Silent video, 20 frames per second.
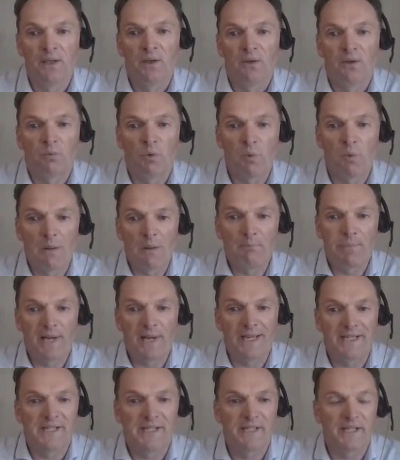Well, one
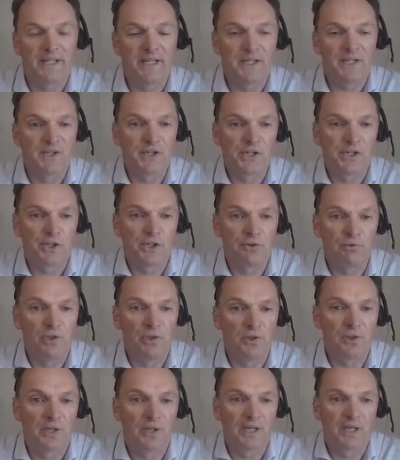place is to
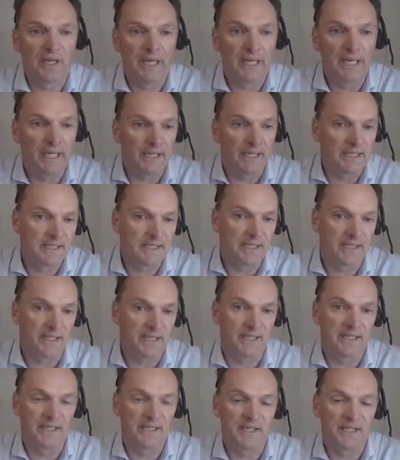look at
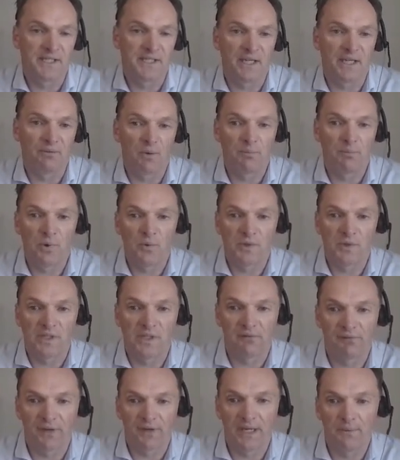existing
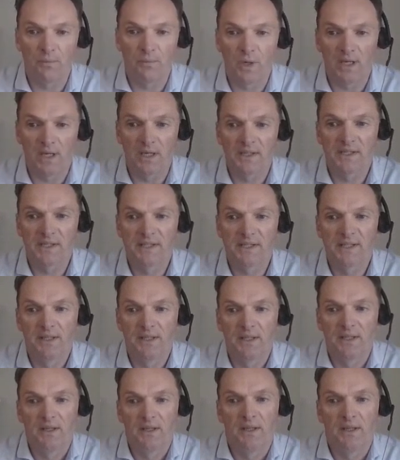reporting frameworks.
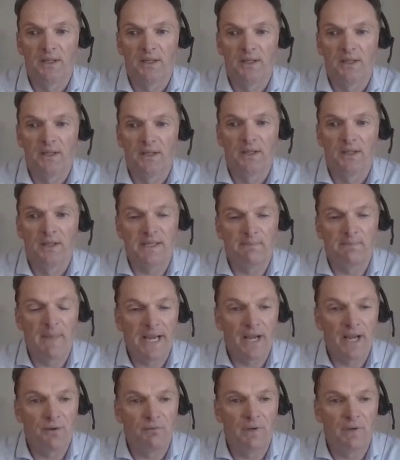So these
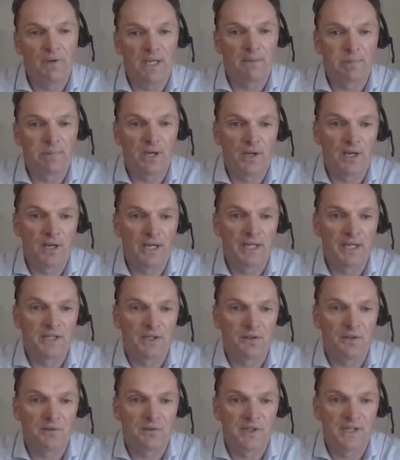may only apply
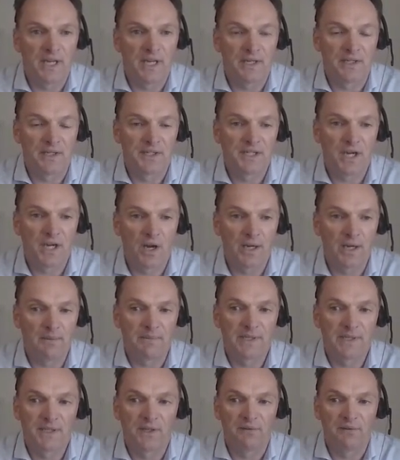to certain
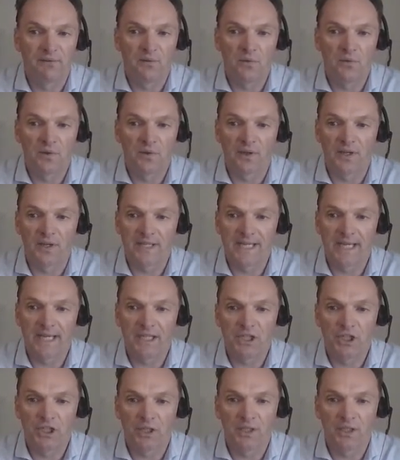types of
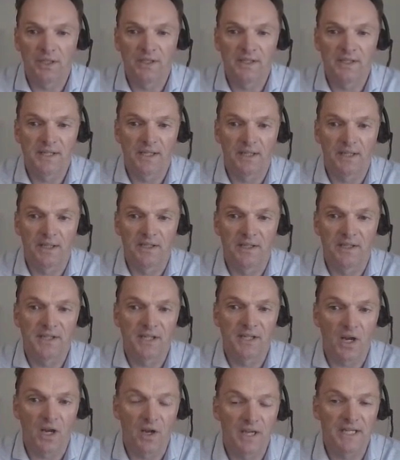organisation, certain
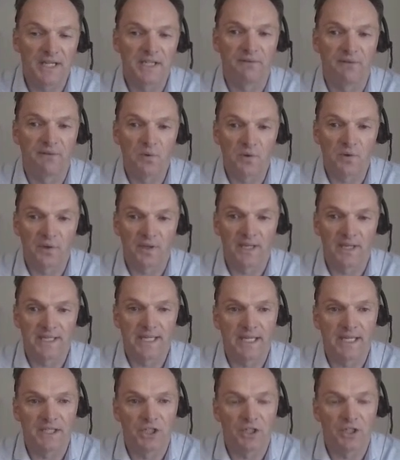size of
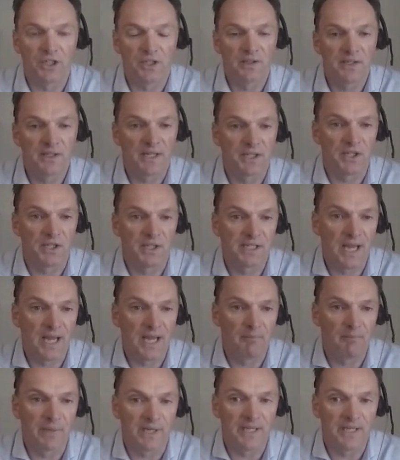organisation, such as
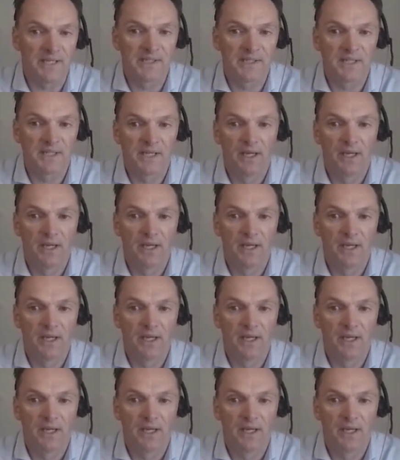companies